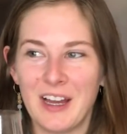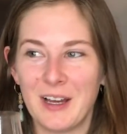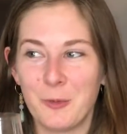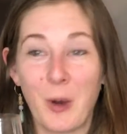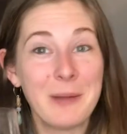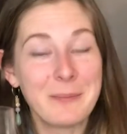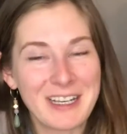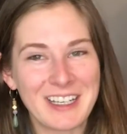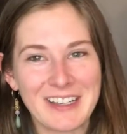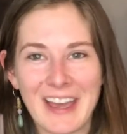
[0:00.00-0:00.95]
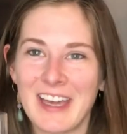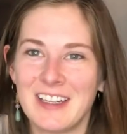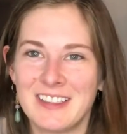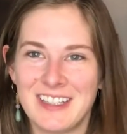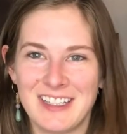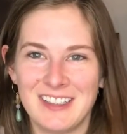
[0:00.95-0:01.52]
winemaking and
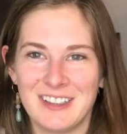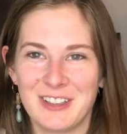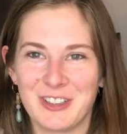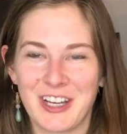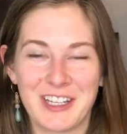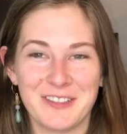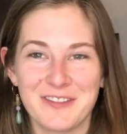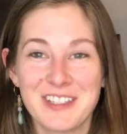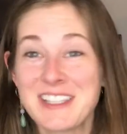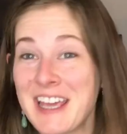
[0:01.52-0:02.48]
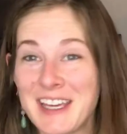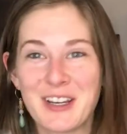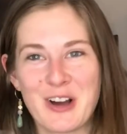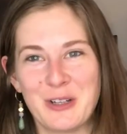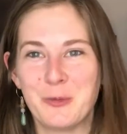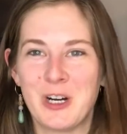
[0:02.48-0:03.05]
in their kind of take
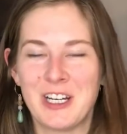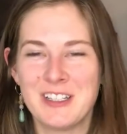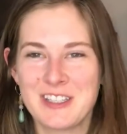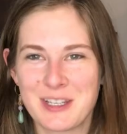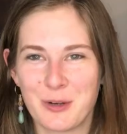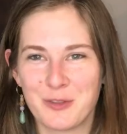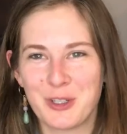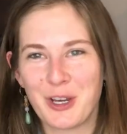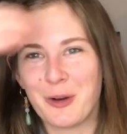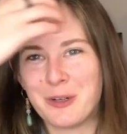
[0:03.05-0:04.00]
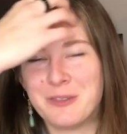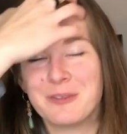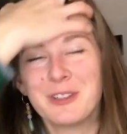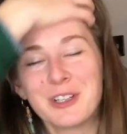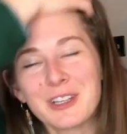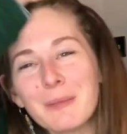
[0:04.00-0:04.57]
on wine. So if you go and
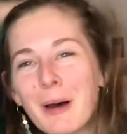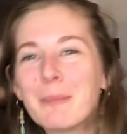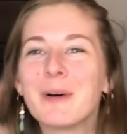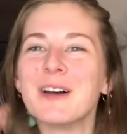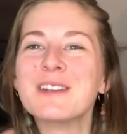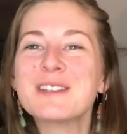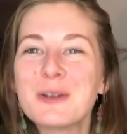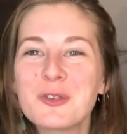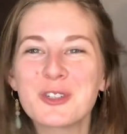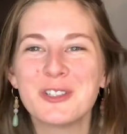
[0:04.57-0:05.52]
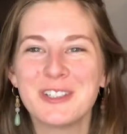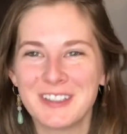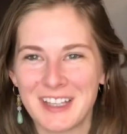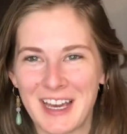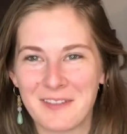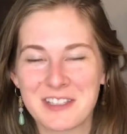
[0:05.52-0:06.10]
look them up on social, they
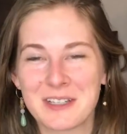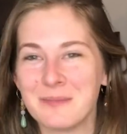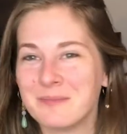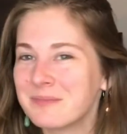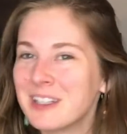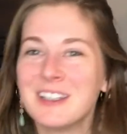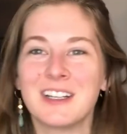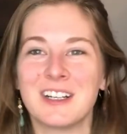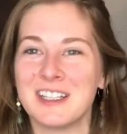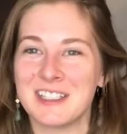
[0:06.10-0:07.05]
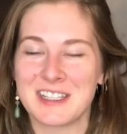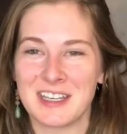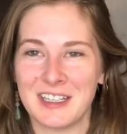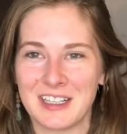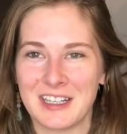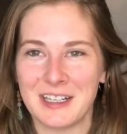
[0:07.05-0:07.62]
have some hilarious
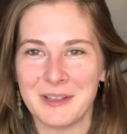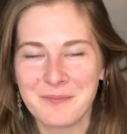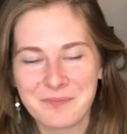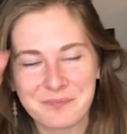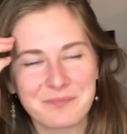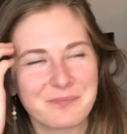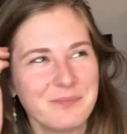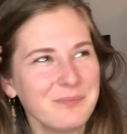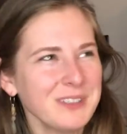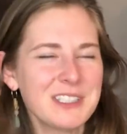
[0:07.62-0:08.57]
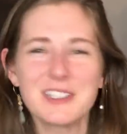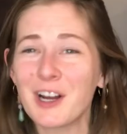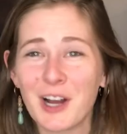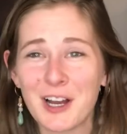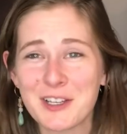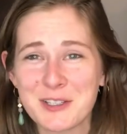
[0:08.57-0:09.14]
like duck
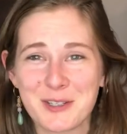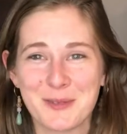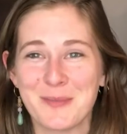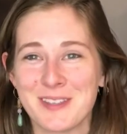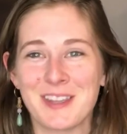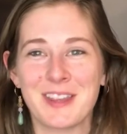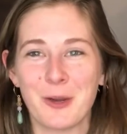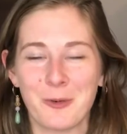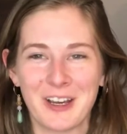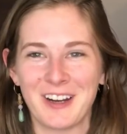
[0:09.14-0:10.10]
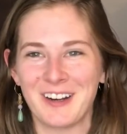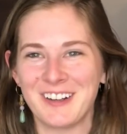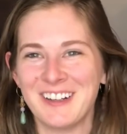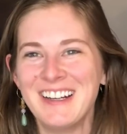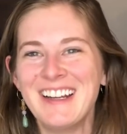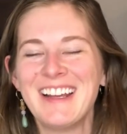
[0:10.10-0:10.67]
costumes that they wear,
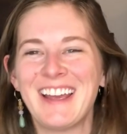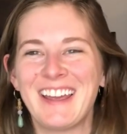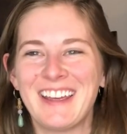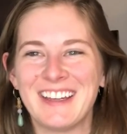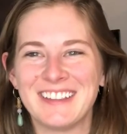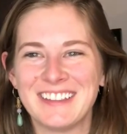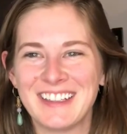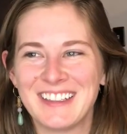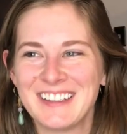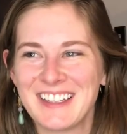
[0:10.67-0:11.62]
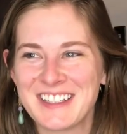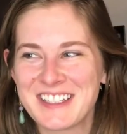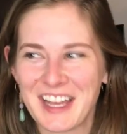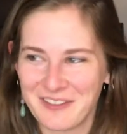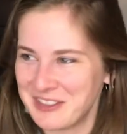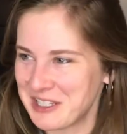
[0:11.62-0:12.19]
and they just
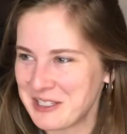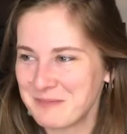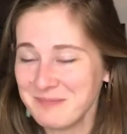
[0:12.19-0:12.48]
have this